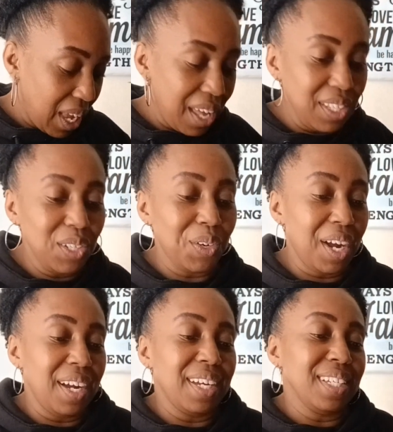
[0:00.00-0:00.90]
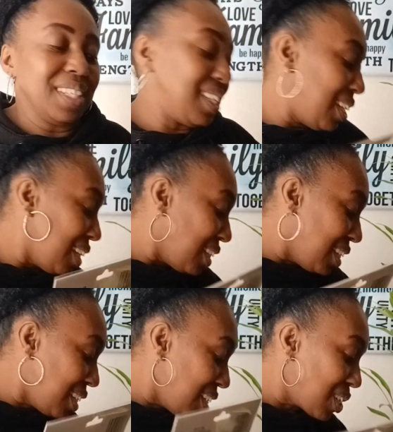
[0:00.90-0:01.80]
And then you guys,
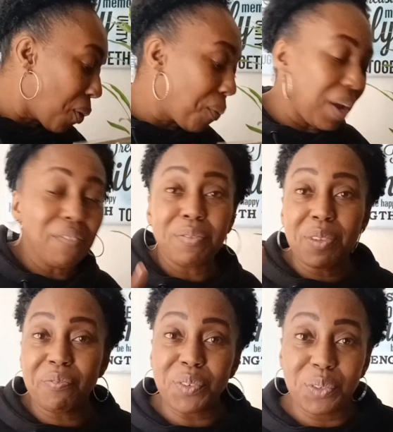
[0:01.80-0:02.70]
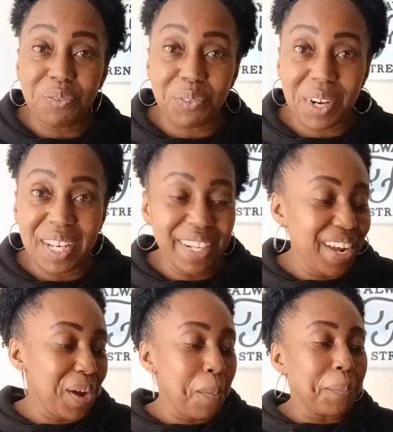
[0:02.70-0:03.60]
this is away from the food for right
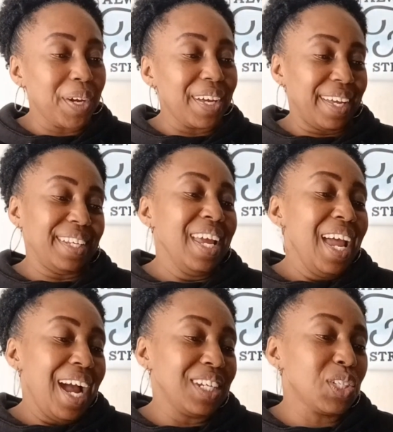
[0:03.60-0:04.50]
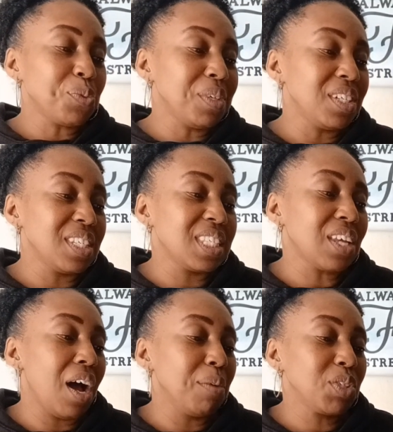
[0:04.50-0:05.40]
now, but I just wanted
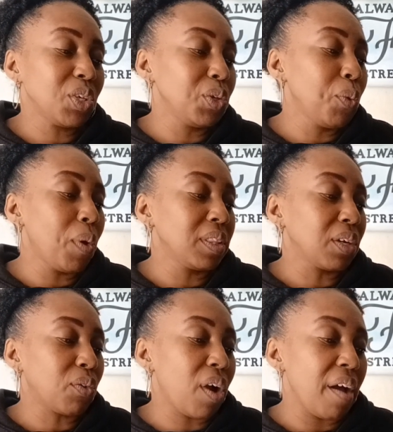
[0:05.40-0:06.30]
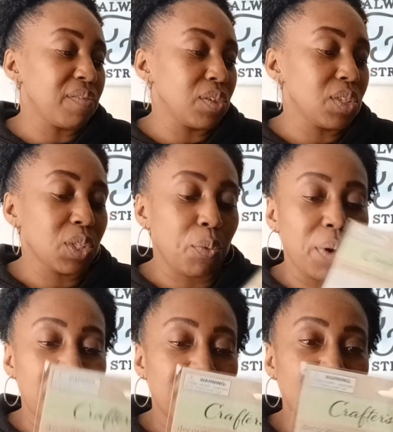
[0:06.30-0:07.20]
to um, show you what the Crafter
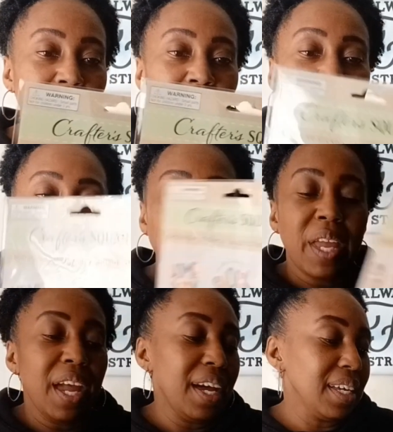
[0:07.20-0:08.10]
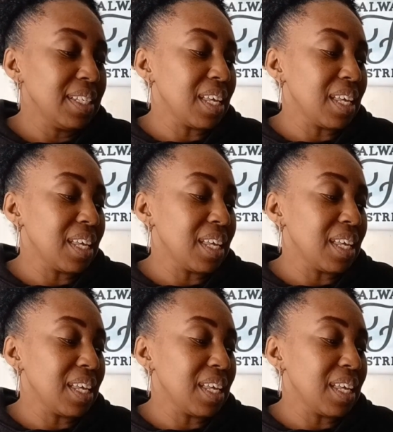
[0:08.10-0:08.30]
Square has.